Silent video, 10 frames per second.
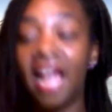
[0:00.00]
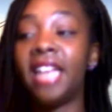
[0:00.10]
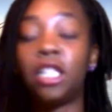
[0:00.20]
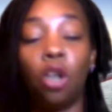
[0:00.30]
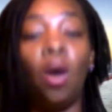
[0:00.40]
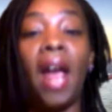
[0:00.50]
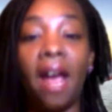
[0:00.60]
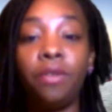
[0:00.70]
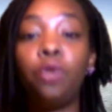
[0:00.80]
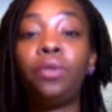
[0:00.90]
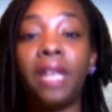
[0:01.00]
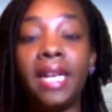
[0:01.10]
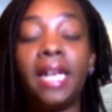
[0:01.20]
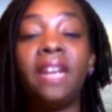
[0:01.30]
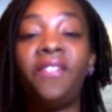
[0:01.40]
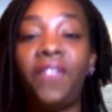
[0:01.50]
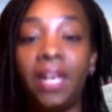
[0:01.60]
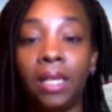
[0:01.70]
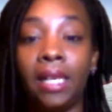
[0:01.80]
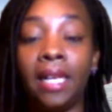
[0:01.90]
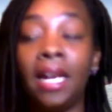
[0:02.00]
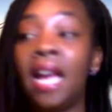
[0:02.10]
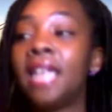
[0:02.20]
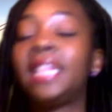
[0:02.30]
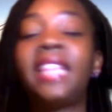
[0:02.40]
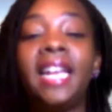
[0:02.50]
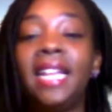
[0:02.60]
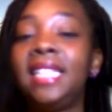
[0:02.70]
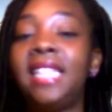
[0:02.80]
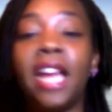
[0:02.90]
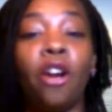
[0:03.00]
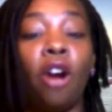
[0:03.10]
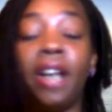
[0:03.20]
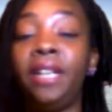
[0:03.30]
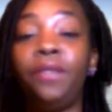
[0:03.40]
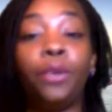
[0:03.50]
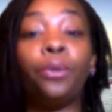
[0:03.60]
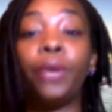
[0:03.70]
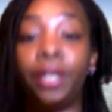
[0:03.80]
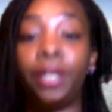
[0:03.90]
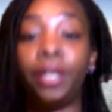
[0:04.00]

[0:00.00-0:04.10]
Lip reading: It's going to have you thinking and feeling things that aren't even real.